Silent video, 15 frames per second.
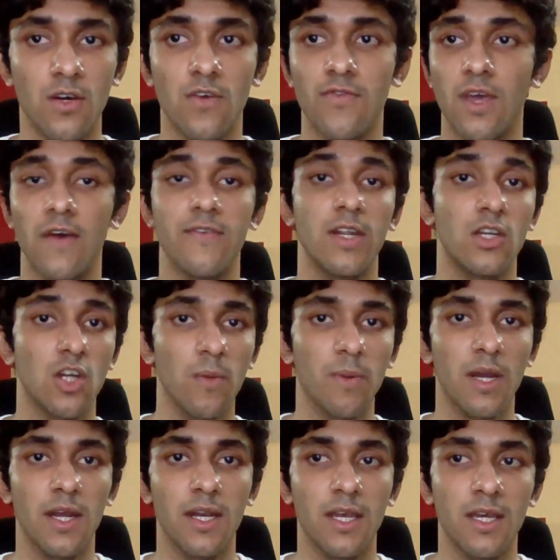if you have any topic
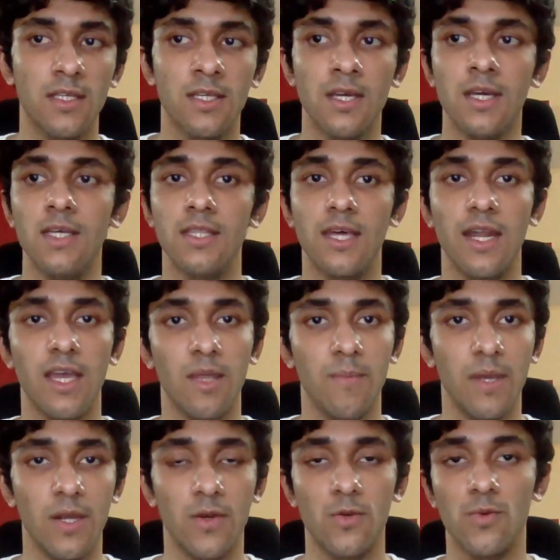ideas that I can
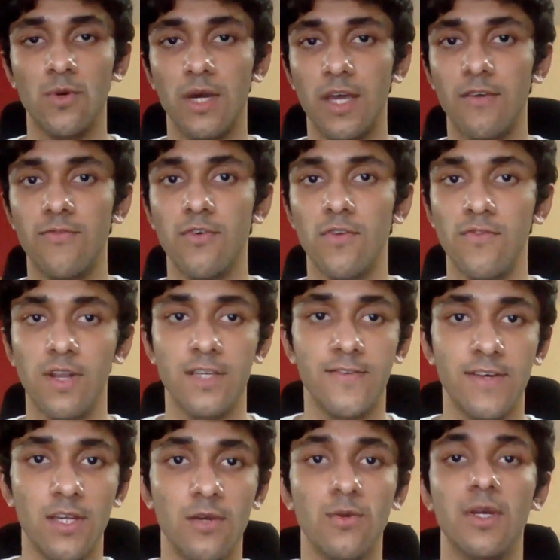make into a full-fledged
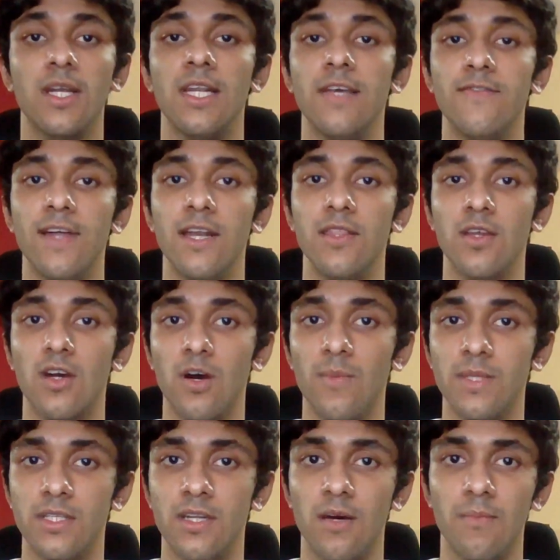video, you can leave that in the
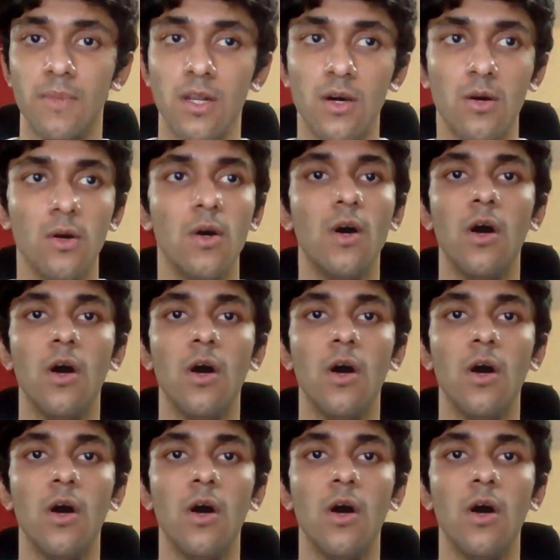comments down below,